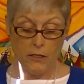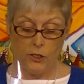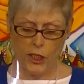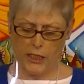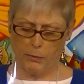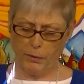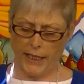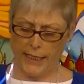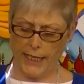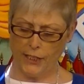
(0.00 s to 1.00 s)
She
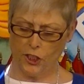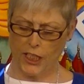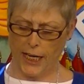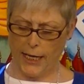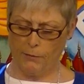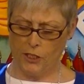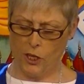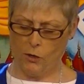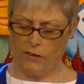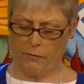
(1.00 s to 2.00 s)
explained how she came to
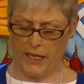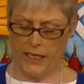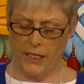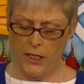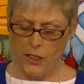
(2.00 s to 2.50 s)
know of me.